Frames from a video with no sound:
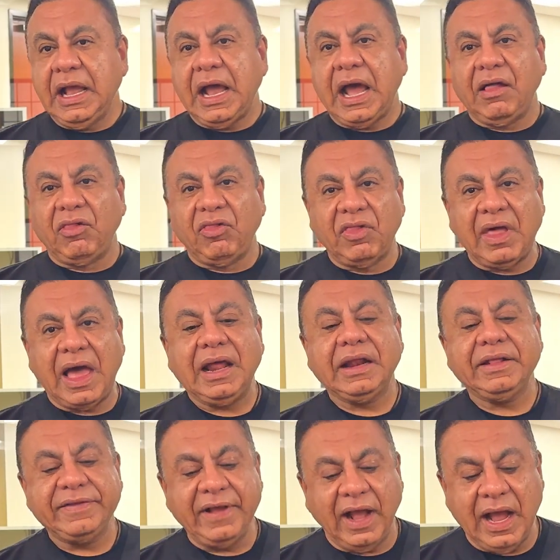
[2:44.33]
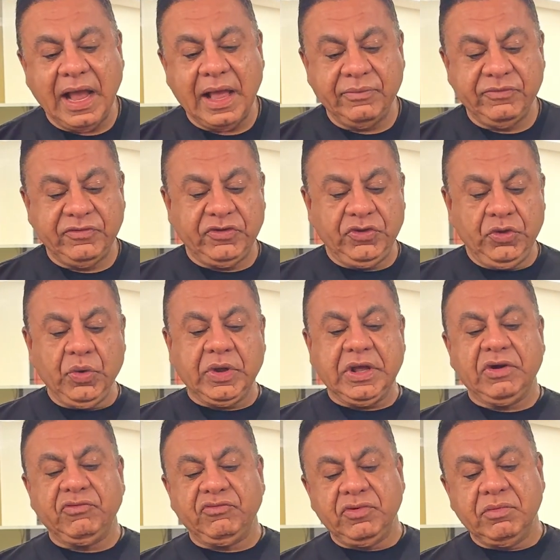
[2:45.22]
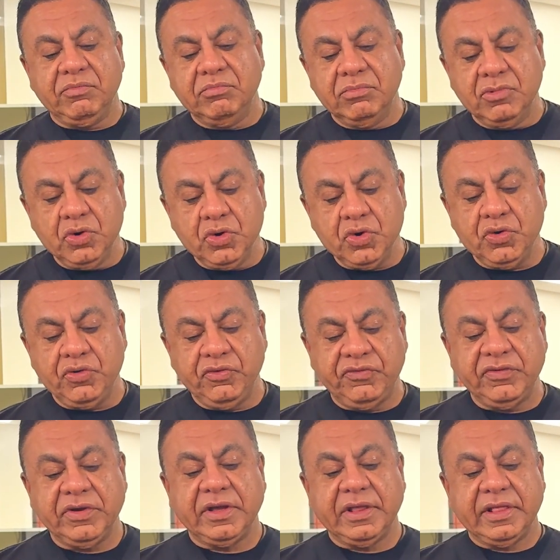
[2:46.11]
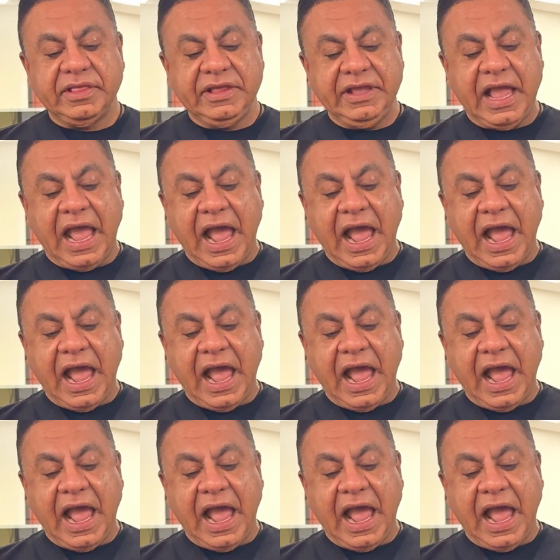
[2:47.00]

A lot of times you can remove the